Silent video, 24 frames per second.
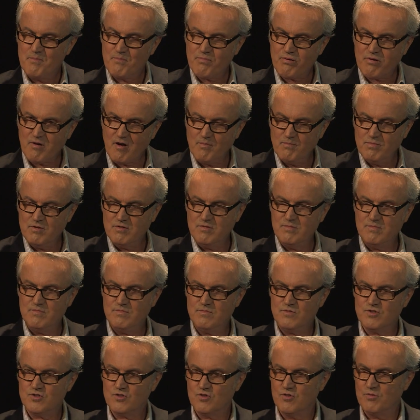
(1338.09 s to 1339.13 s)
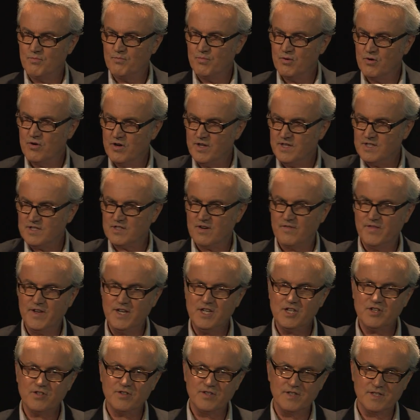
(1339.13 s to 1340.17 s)
problems or points of
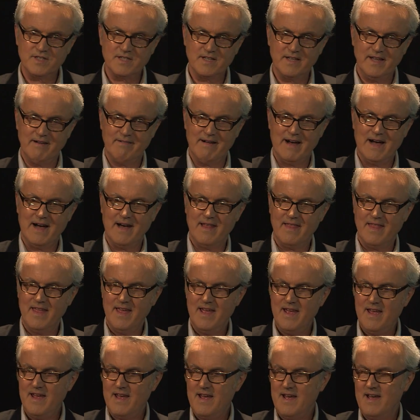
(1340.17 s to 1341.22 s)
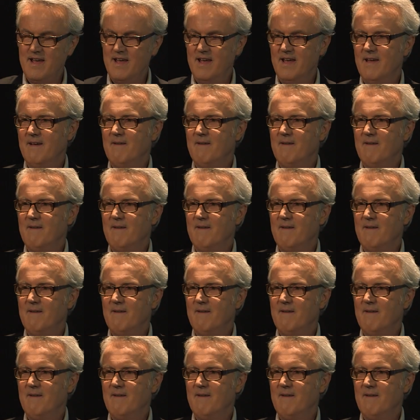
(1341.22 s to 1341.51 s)
interest there are there,